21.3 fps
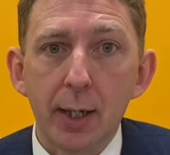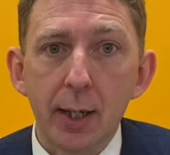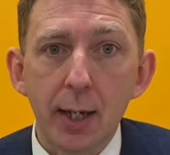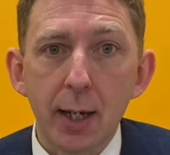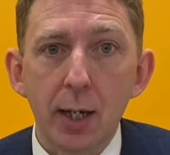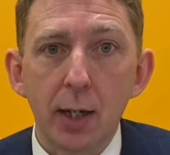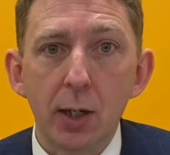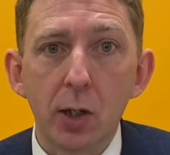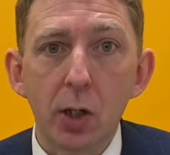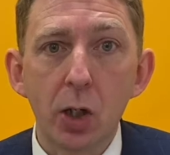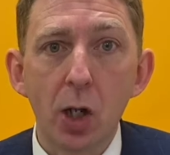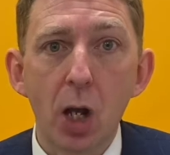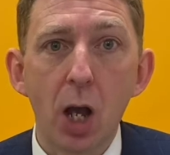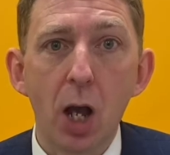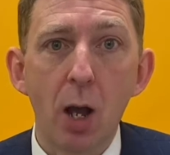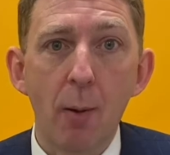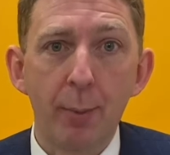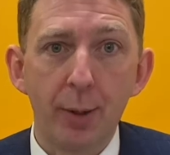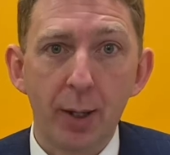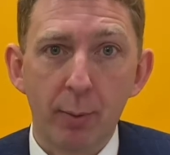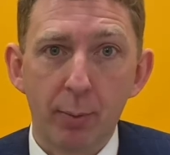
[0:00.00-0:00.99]

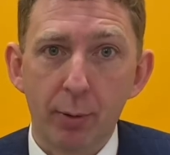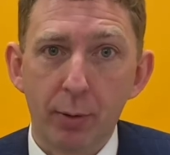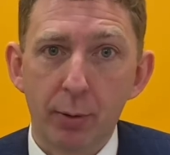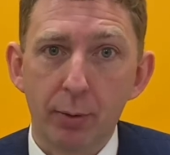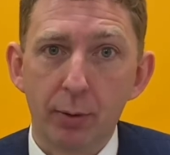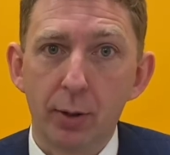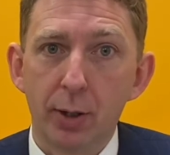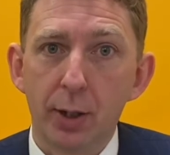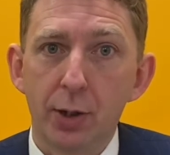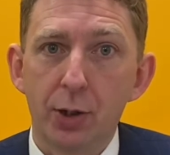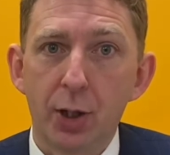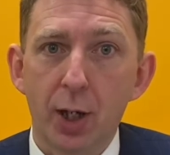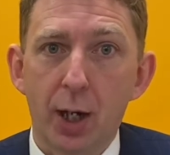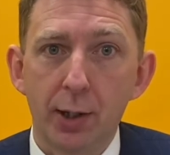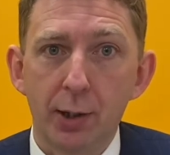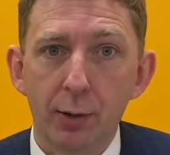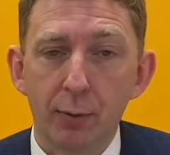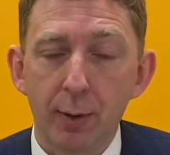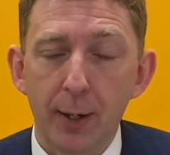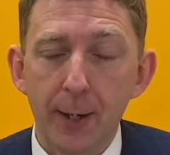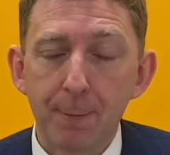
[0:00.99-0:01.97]
interminable
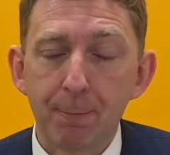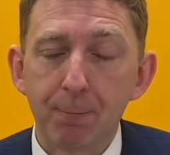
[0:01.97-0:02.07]
January.